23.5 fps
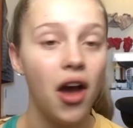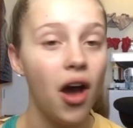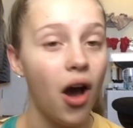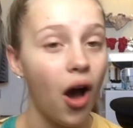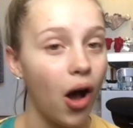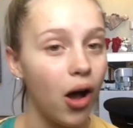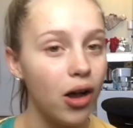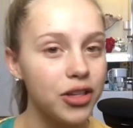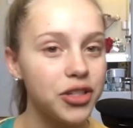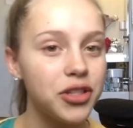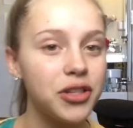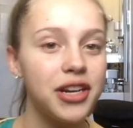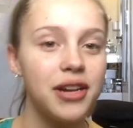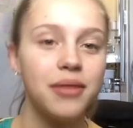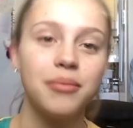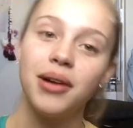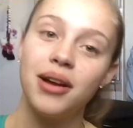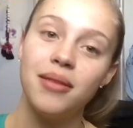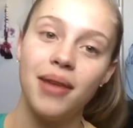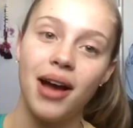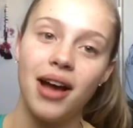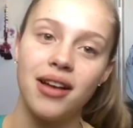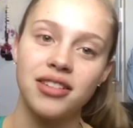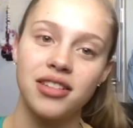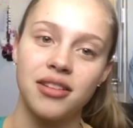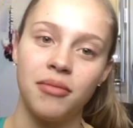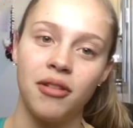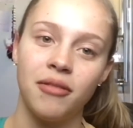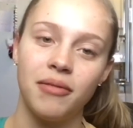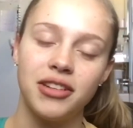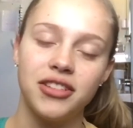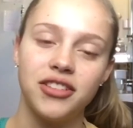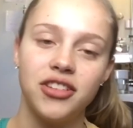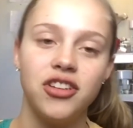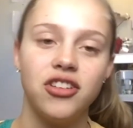Also didn't play basketball
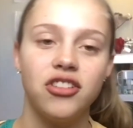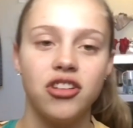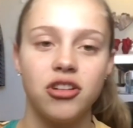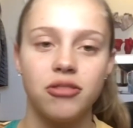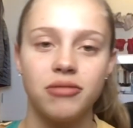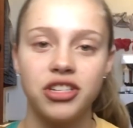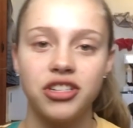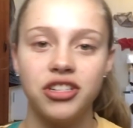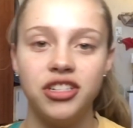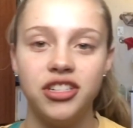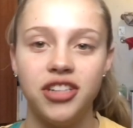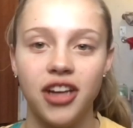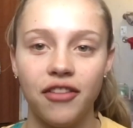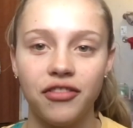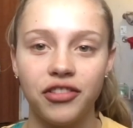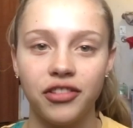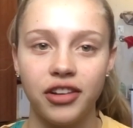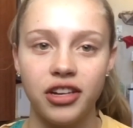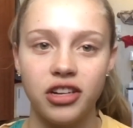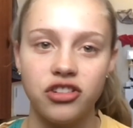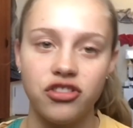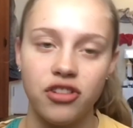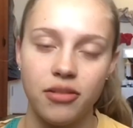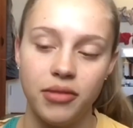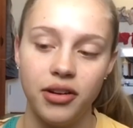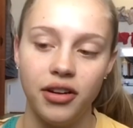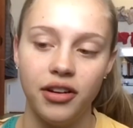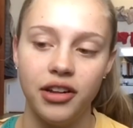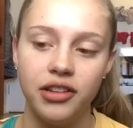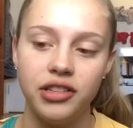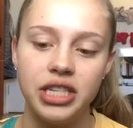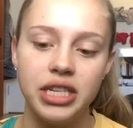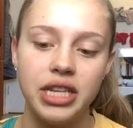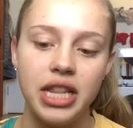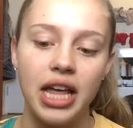my senior year, which definitely
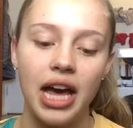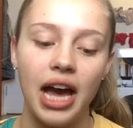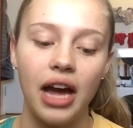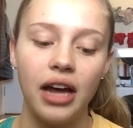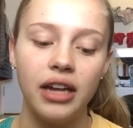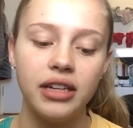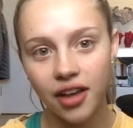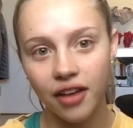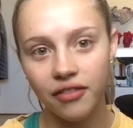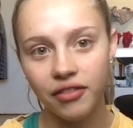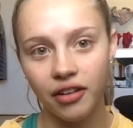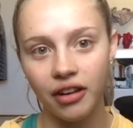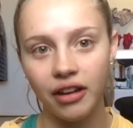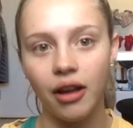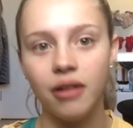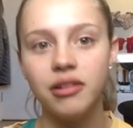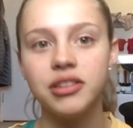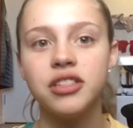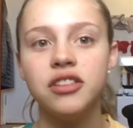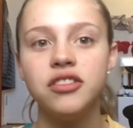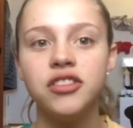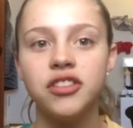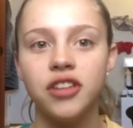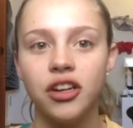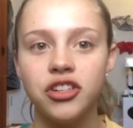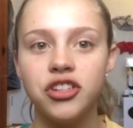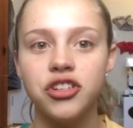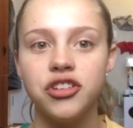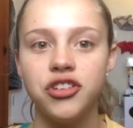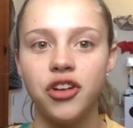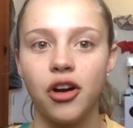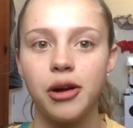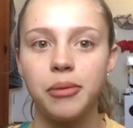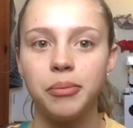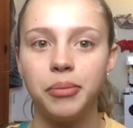attributed to that. I feel like I was in such a
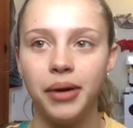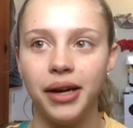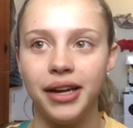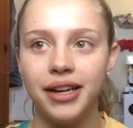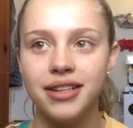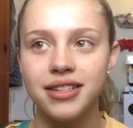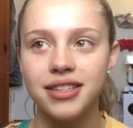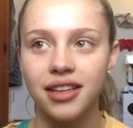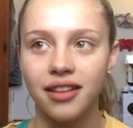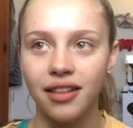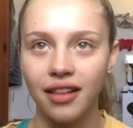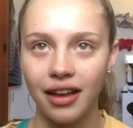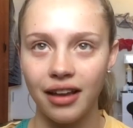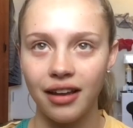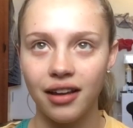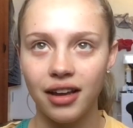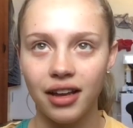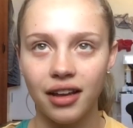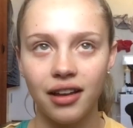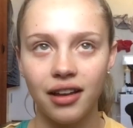dark place and like